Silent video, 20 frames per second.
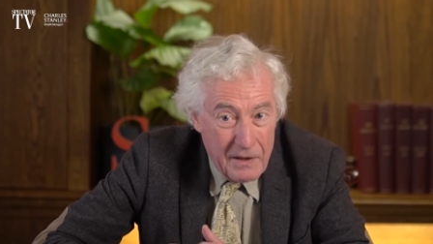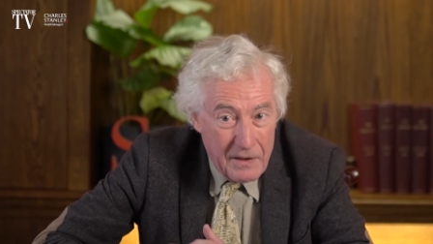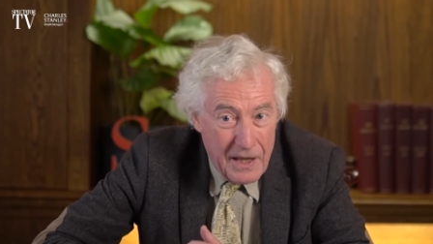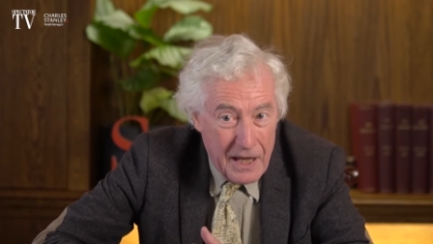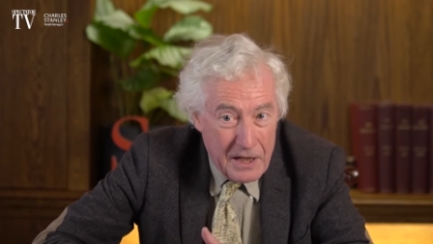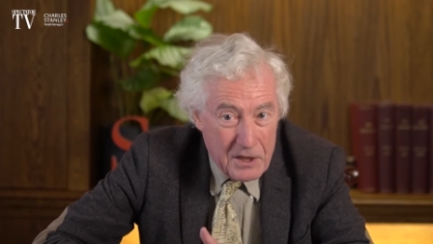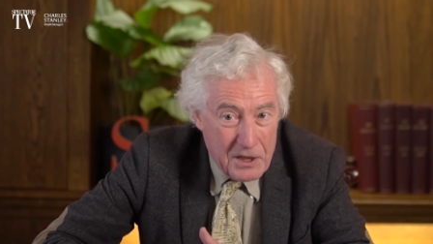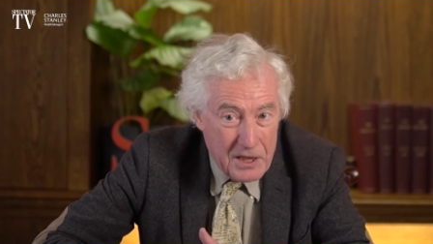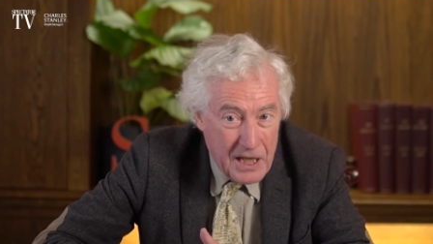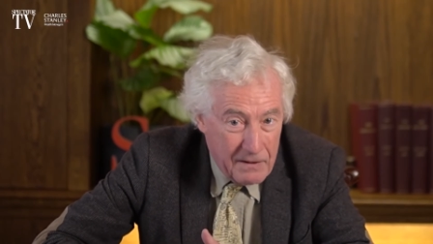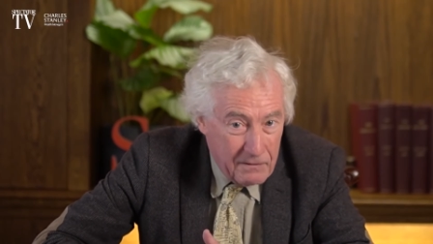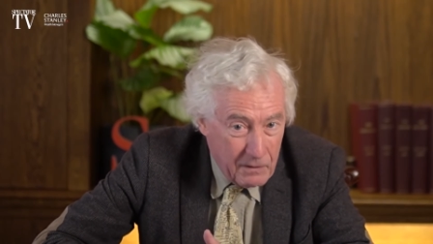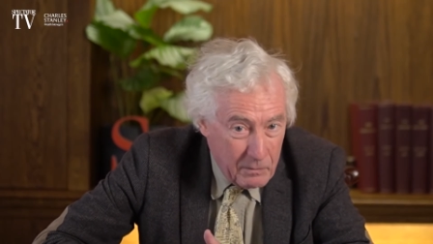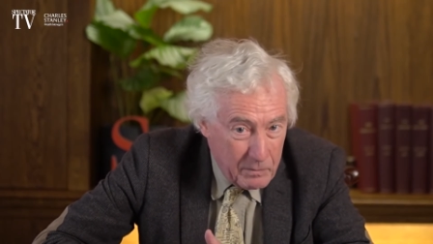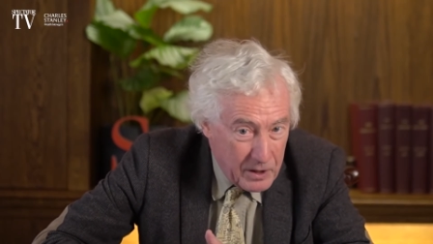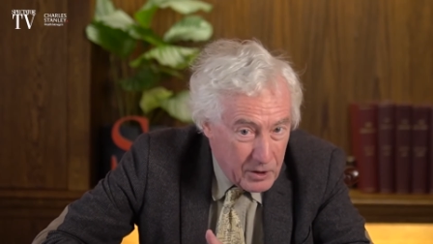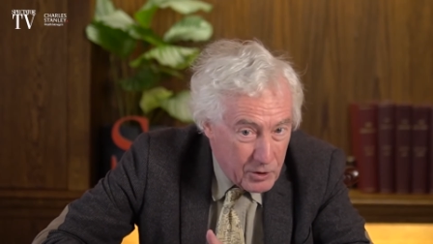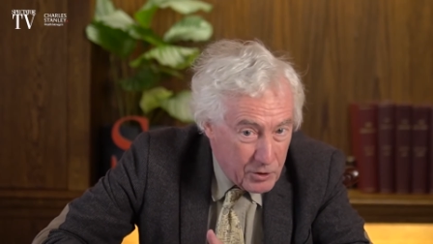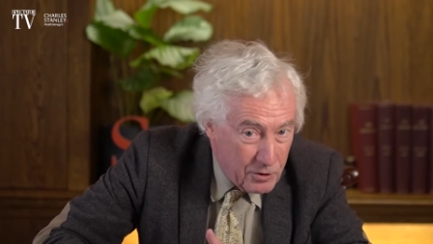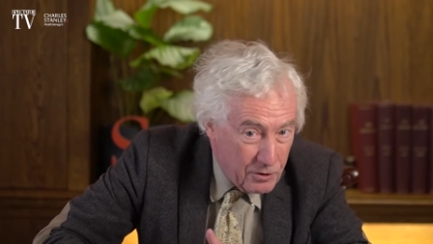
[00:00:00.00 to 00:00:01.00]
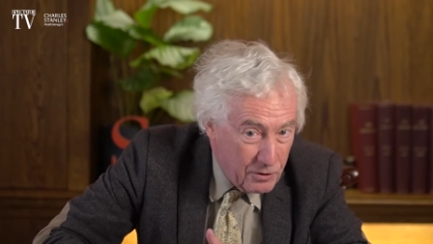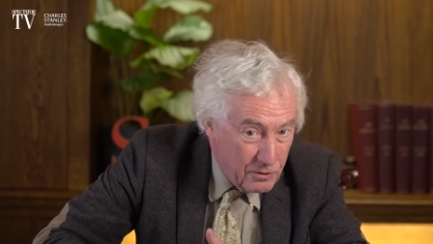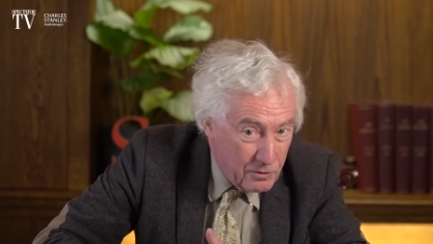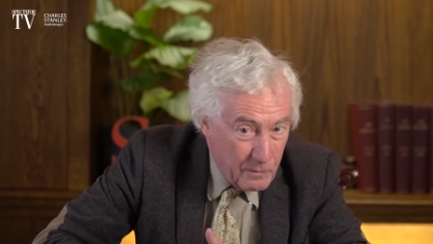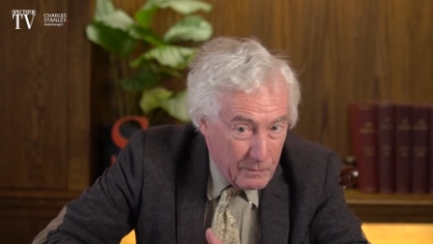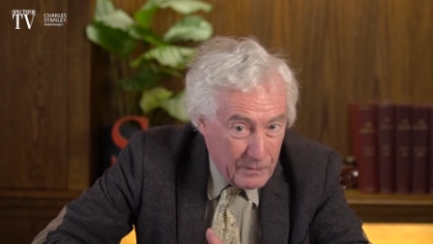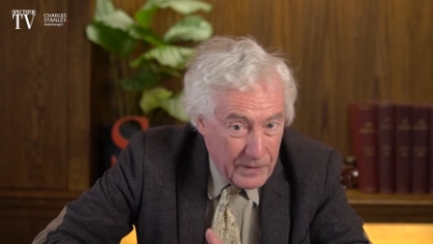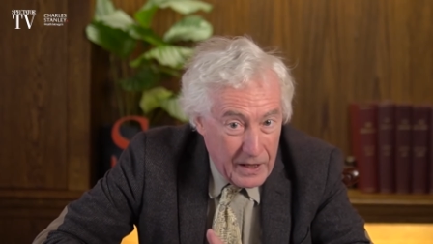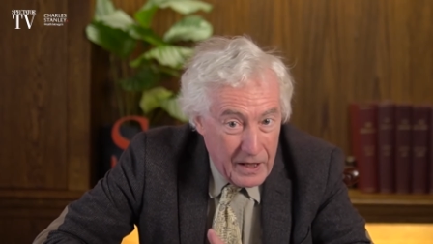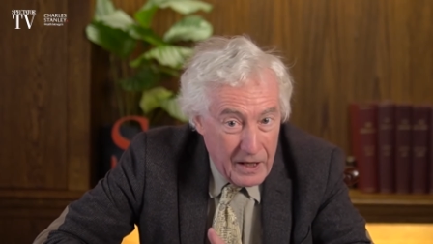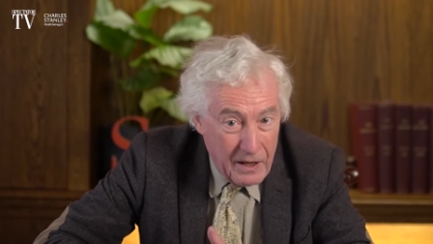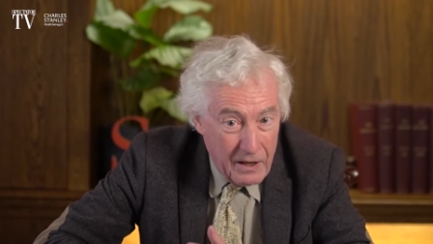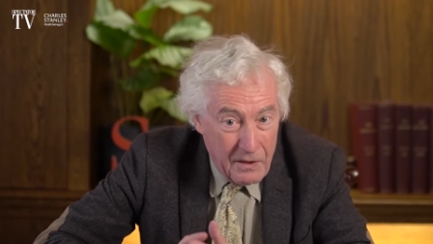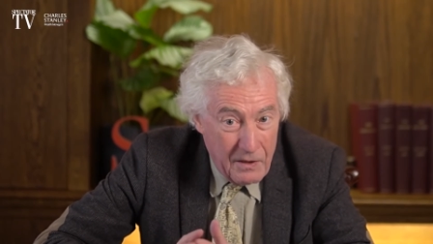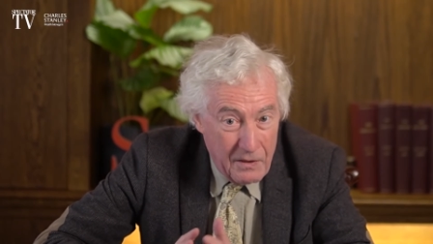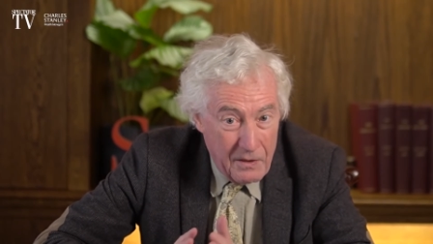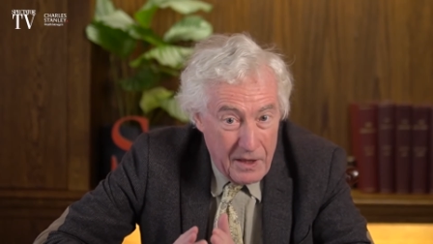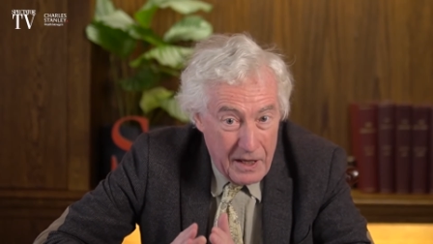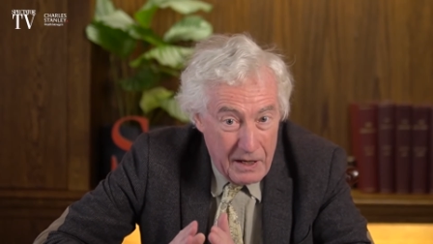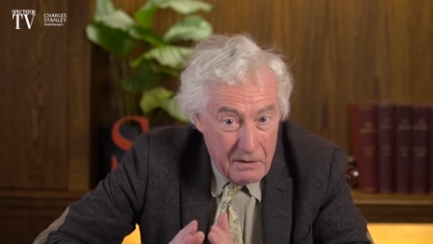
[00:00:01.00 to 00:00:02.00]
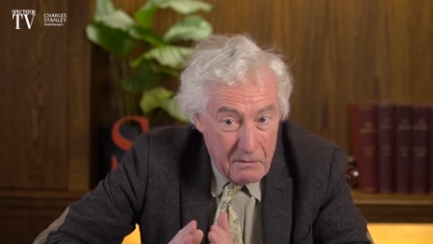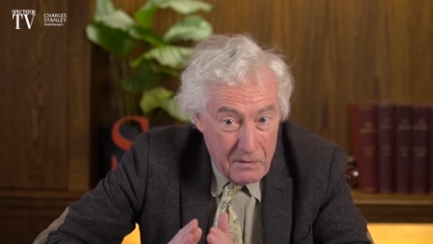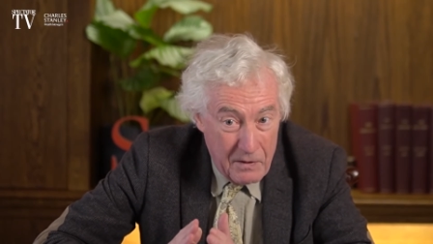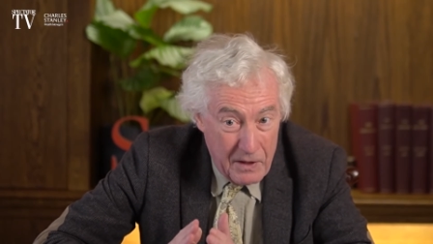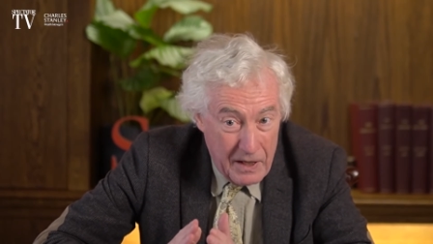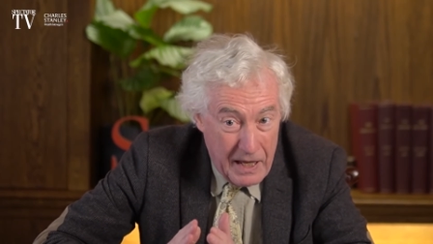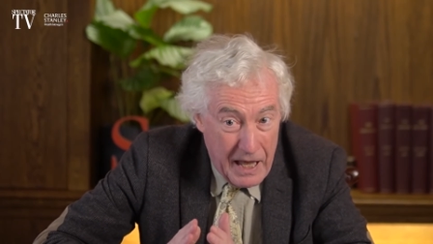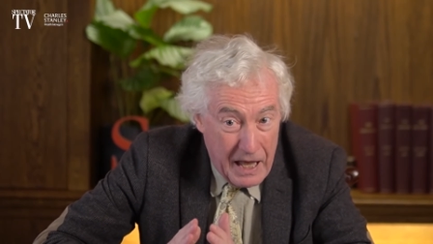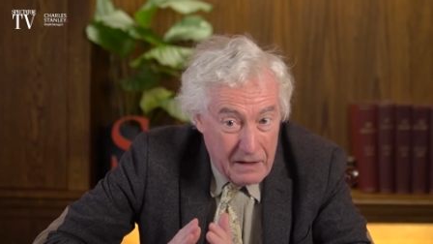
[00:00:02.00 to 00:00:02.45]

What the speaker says: That's never been true. They